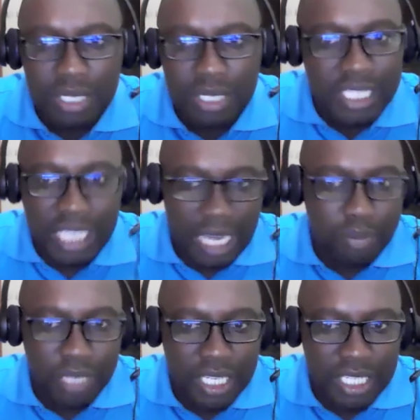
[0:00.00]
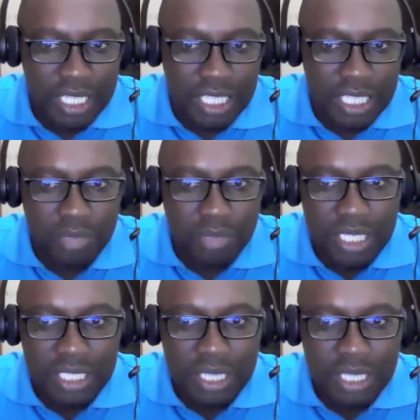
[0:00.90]
It can be entertainment
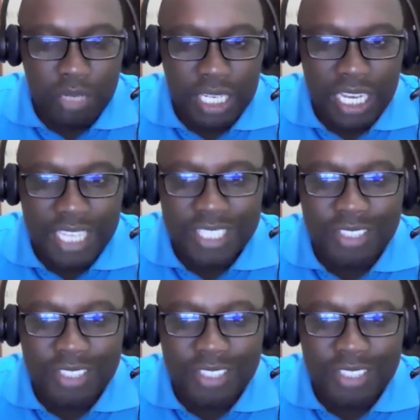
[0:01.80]
in some regard.